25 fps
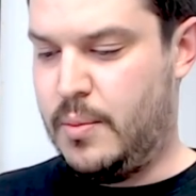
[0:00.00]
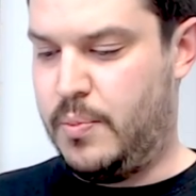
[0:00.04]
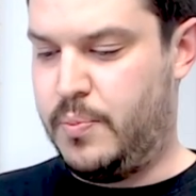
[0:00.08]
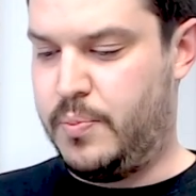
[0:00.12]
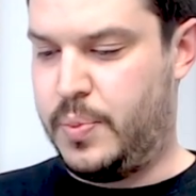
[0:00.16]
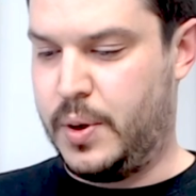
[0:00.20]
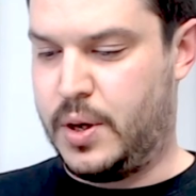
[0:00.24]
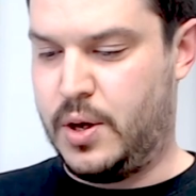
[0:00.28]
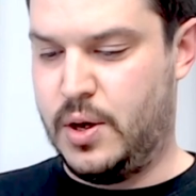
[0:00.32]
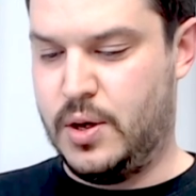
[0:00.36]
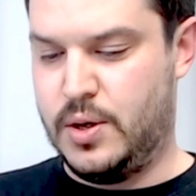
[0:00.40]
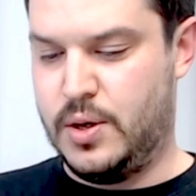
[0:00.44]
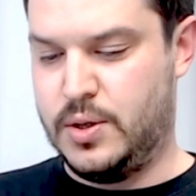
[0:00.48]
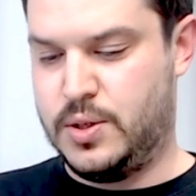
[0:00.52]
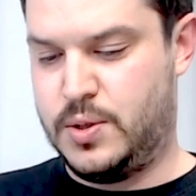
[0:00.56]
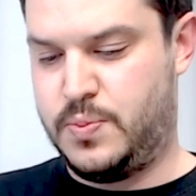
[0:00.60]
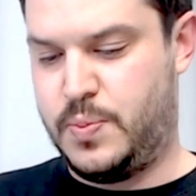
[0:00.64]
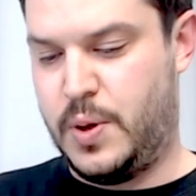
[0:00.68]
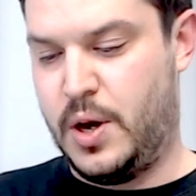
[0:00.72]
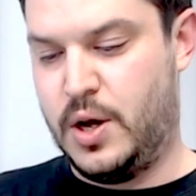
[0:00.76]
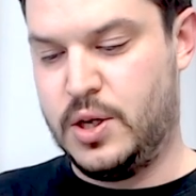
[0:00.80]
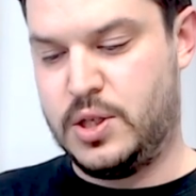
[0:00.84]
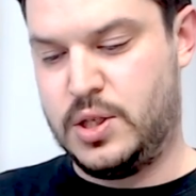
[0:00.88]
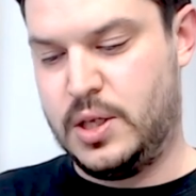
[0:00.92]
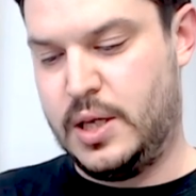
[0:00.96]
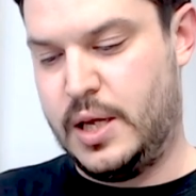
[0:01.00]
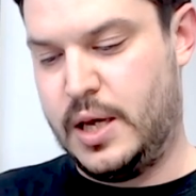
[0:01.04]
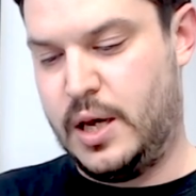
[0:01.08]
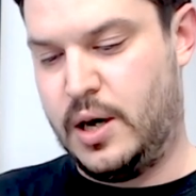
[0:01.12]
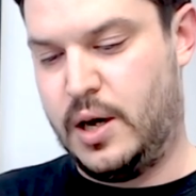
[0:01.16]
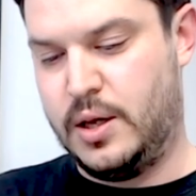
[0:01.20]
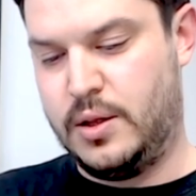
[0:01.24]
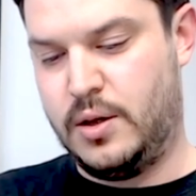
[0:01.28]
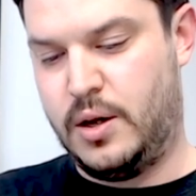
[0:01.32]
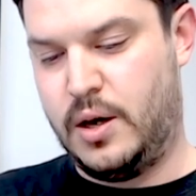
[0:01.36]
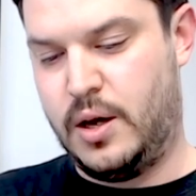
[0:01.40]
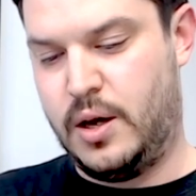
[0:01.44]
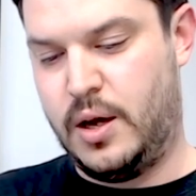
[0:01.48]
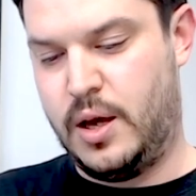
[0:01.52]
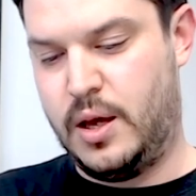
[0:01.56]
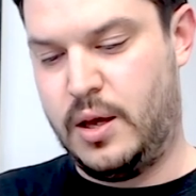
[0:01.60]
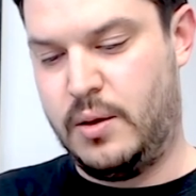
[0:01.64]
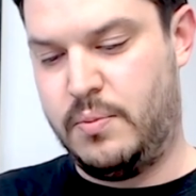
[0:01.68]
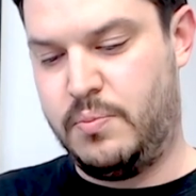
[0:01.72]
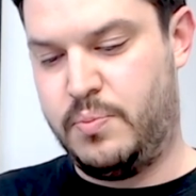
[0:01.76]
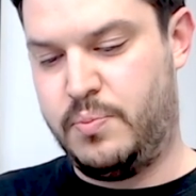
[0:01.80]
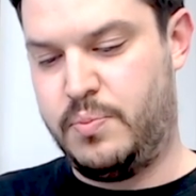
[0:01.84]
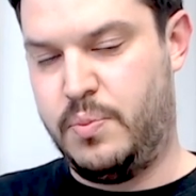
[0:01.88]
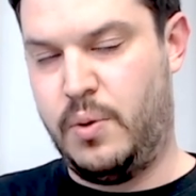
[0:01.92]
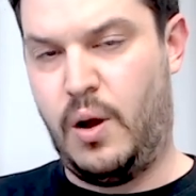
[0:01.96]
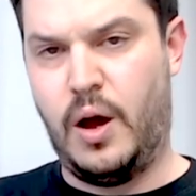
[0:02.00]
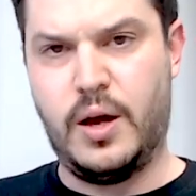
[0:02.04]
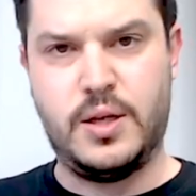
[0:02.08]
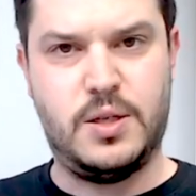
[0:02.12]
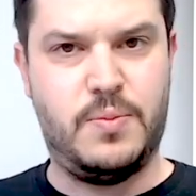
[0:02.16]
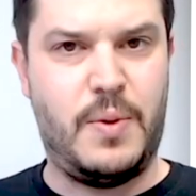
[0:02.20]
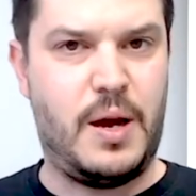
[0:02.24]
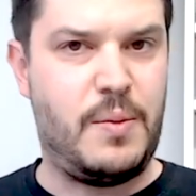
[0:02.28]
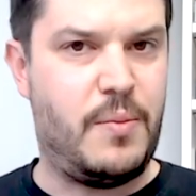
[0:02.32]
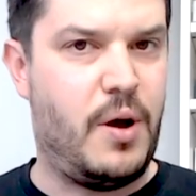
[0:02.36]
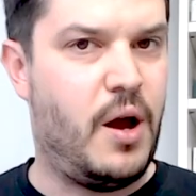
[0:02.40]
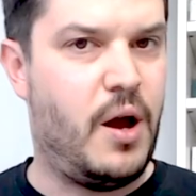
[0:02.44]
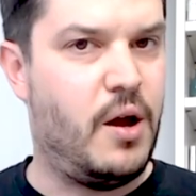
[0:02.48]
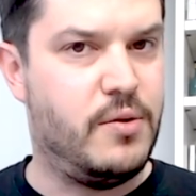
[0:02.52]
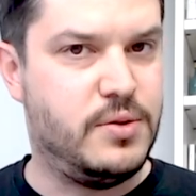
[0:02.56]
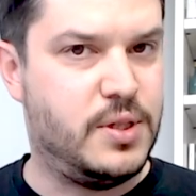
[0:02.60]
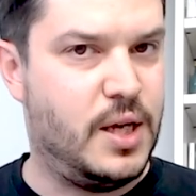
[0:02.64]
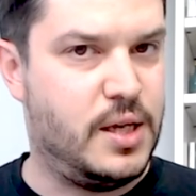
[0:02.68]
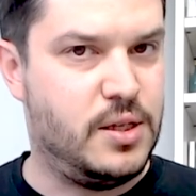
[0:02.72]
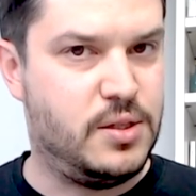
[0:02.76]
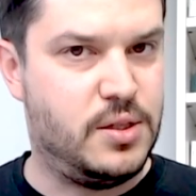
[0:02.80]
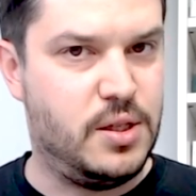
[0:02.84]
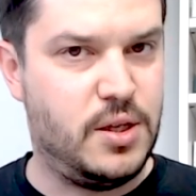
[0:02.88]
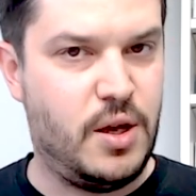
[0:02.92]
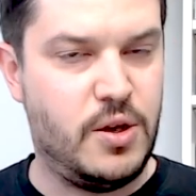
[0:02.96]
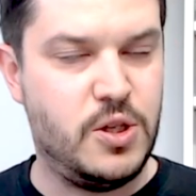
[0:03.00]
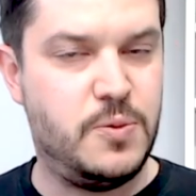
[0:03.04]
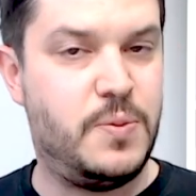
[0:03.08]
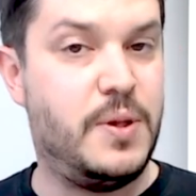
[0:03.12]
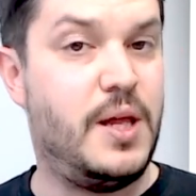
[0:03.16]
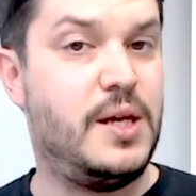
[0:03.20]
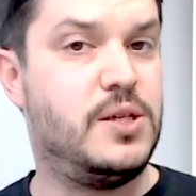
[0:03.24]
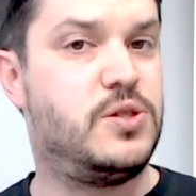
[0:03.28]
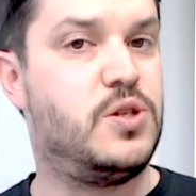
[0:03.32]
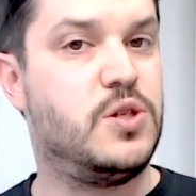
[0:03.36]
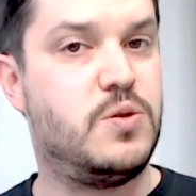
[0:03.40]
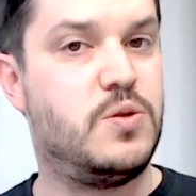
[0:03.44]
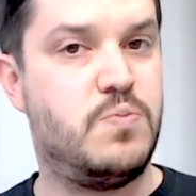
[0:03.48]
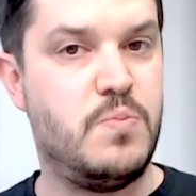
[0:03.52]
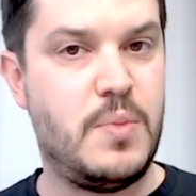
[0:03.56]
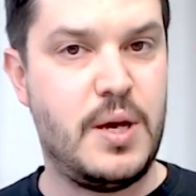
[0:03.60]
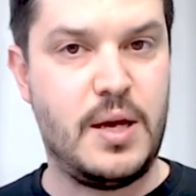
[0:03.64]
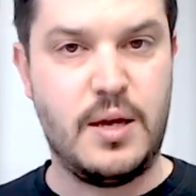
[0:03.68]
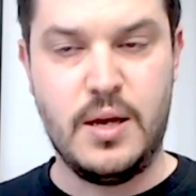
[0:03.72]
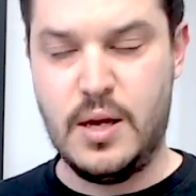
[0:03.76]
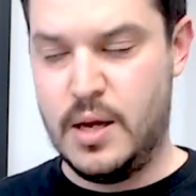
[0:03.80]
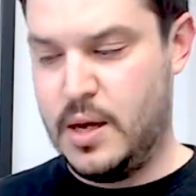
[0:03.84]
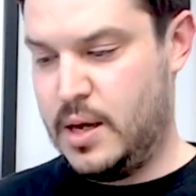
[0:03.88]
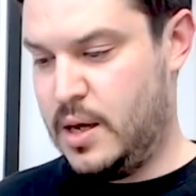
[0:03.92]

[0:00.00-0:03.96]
because personally I, I like to make my own tasting notes, but that's just me.